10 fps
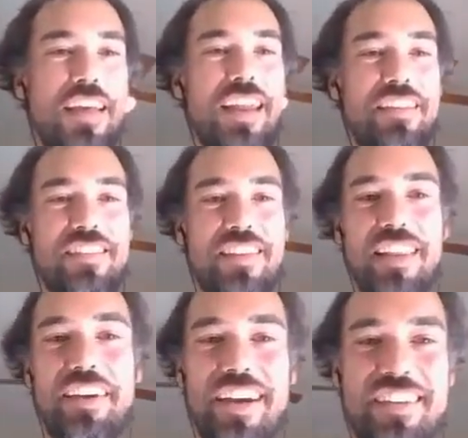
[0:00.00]
And it's
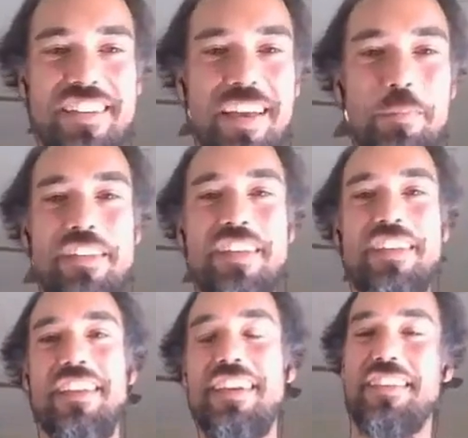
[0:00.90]
hilarious. Like
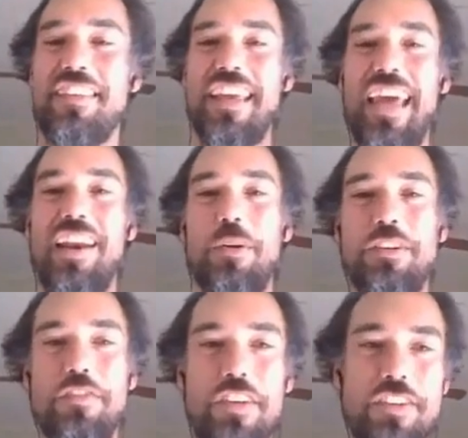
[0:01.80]
basically, they just like added a
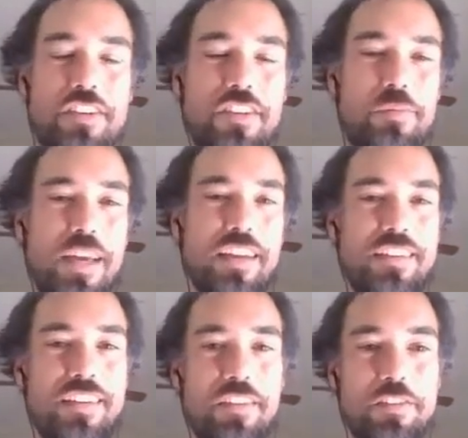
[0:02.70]
bunch of features to make
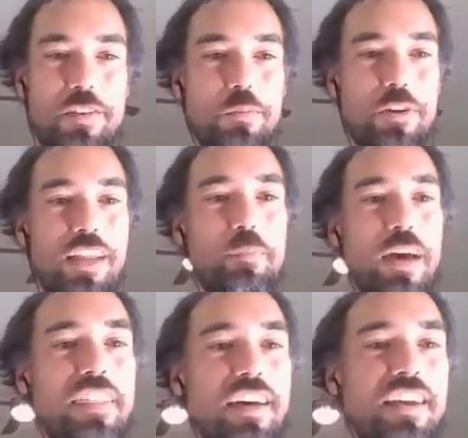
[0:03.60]
JavaScript more like
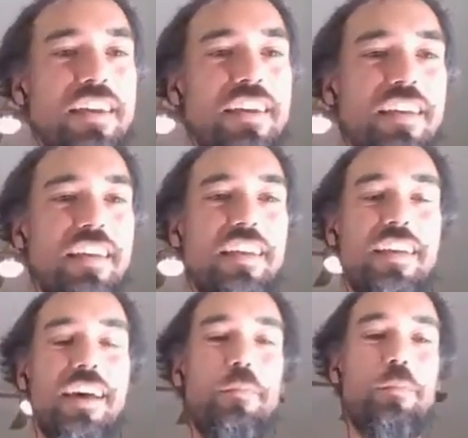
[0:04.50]
Python,
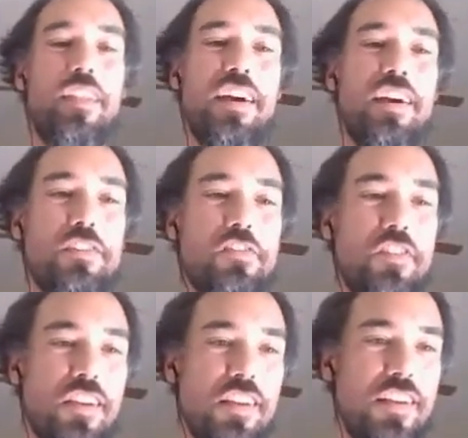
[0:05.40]
um, but they are
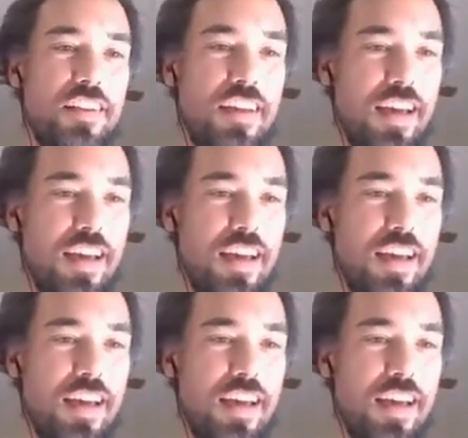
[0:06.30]
useful.